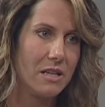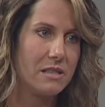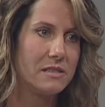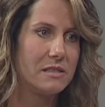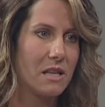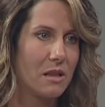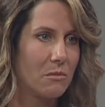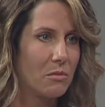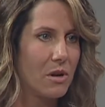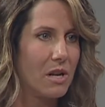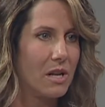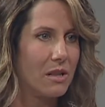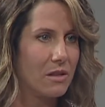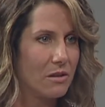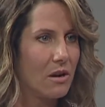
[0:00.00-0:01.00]
is
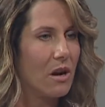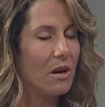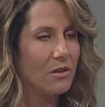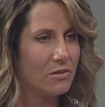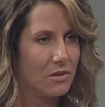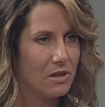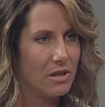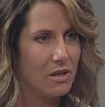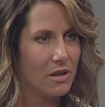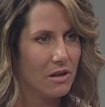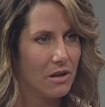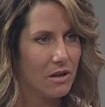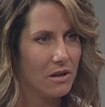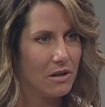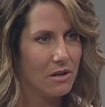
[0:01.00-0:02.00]
celebrating their 100th
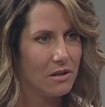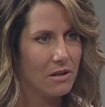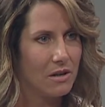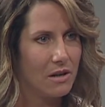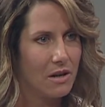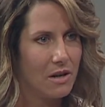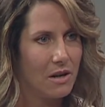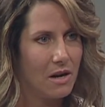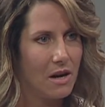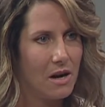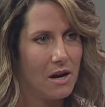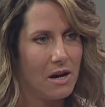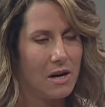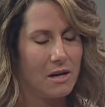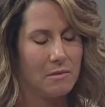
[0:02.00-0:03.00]
year.
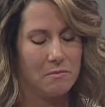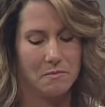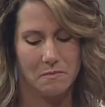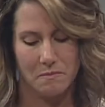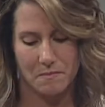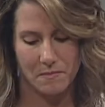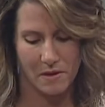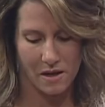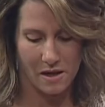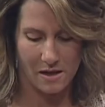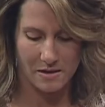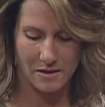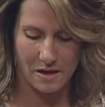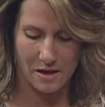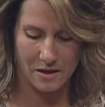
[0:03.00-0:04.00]
Mm. Um,
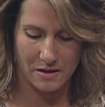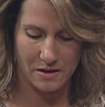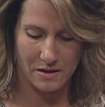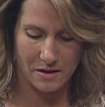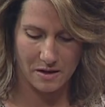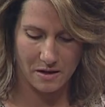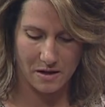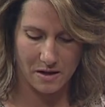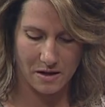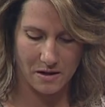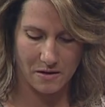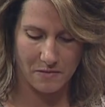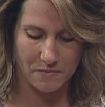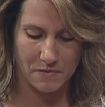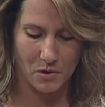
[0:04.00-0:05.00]
and then
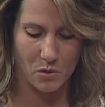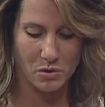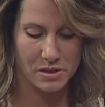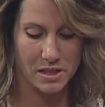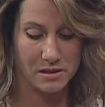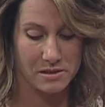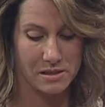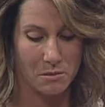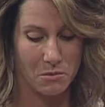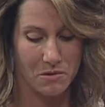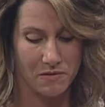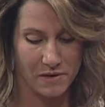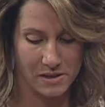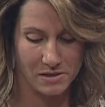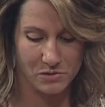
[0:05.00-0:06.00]
uh, the Oakdale
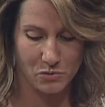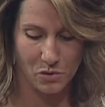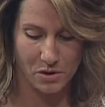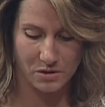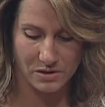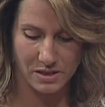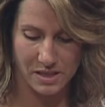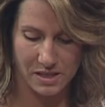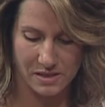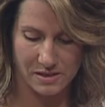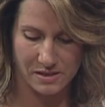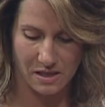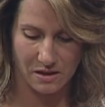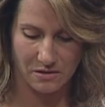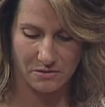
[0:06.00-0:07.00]
Summerfest Royalty is
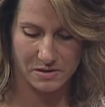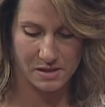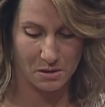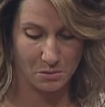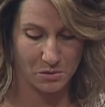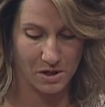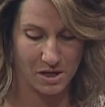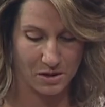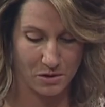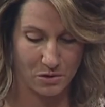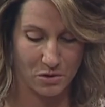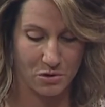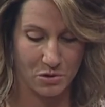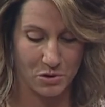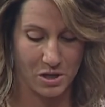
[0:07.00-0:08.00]
cel celebrating their
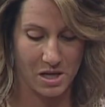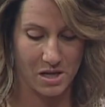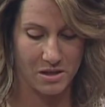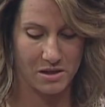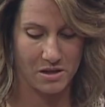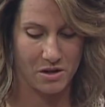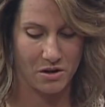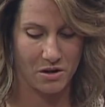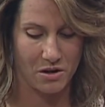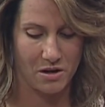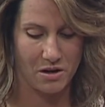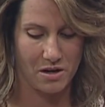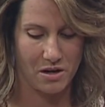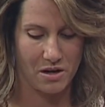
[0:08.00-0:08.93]
30th year.